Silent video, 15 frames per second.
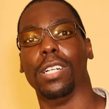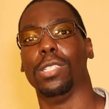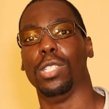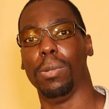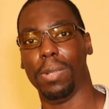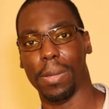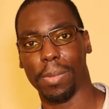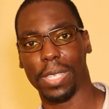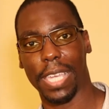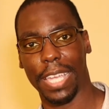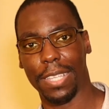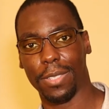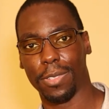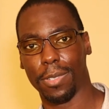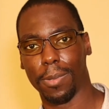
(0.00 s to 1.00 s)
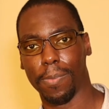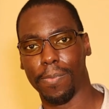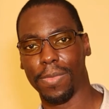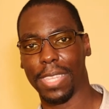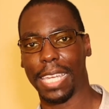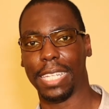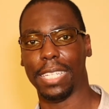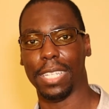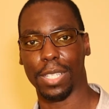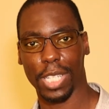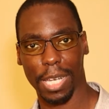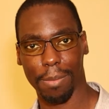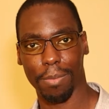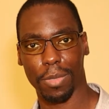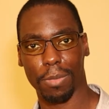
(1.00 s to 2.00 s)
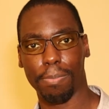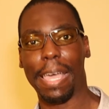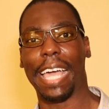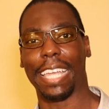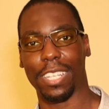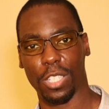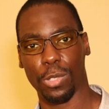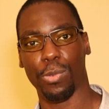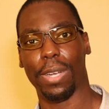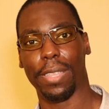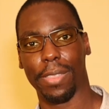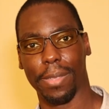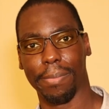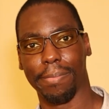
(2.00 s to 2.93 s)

aluminum case that it comes packaged with.